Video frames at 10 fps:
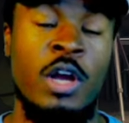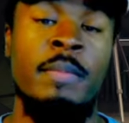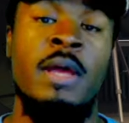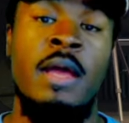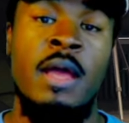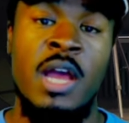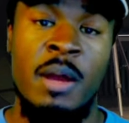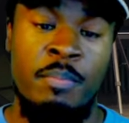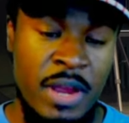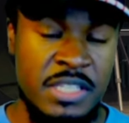Trump,
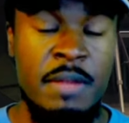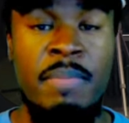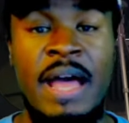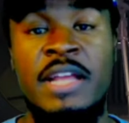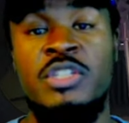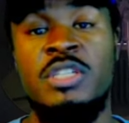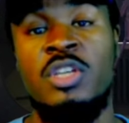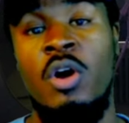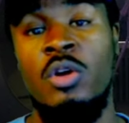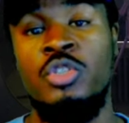President Biden
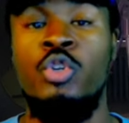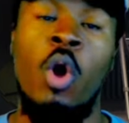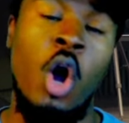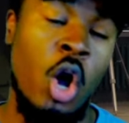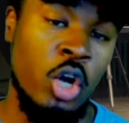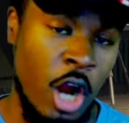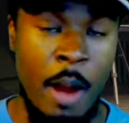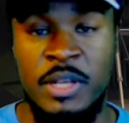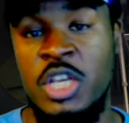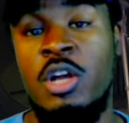just called you all garbage.